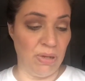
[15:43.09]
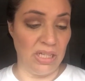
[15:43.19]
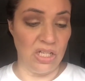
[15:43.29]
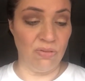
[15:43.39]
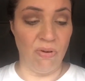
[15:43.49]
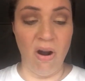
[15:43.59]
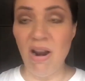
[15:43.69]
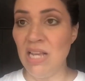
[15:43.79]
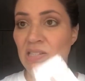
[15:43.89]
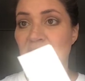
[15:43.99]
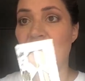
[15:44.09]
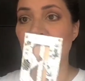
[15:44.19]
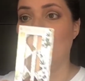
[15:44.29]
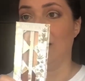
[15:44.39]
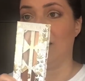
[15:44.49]
But as far as
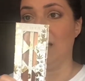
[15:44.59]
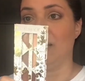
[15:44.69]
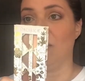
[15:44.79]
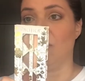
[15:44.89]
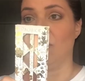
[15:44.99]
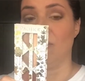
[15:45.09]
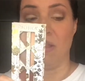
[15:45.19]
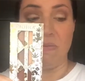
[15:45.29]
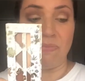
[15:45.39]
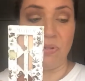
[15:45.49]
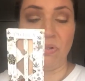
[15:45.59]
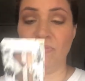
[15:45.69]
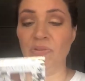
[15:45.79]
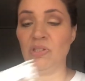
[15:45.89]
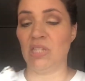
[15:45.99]
that, I think this is a
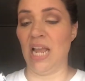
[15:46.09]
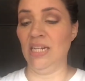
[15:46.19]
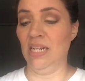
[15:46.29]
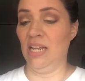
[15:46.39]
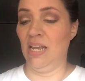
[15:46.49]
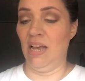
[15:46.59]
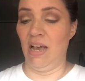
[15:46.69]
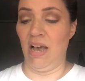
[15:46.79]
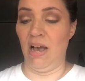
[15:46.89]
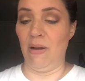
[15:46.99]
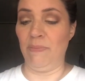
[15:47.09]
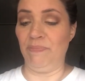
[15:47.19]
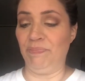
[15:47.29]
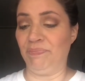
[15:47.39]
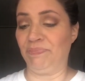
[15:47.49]
beautiful set.
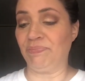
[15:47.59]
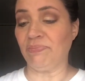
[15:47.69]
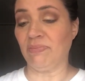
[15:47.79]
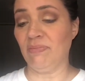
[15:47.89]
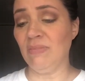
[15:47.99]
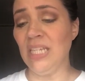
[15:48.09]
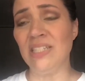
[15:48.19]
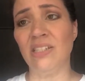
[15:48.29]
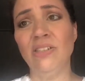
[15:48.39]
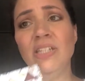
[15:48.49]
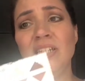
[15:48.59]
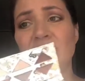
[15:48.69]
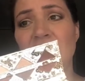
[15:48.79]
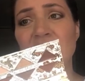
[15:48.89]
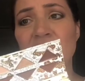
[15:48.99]
Um, it's a little on the
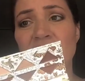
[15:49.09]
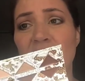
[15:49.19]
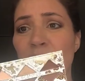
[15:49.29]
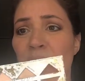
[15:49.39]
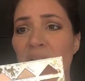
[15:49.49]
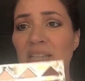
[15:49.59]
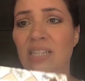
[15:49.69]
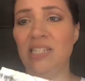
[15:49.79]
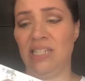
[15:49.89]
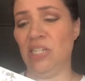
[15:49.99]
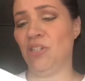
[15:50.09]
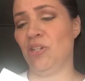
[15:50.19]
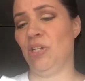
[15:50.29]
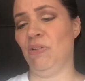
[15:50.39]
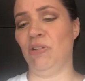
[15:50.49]
tiny side, but these things are
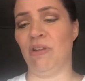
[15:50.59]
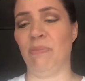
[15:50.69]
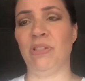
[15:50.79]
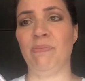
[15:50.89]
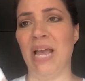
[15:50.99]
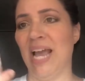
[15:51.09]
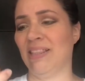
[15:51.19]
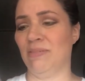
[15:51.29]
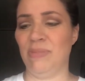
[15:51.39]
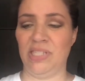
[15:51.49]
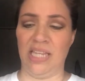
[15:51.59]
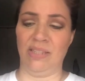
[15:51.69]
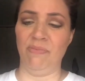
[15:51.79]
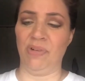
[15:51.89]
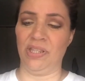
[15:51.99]
cute. You're able to pack them and take
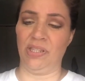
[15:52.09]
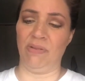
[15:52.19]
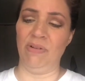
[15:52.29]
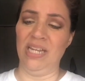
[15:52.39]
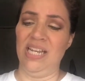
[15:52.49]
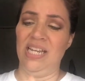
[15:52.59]
them with you.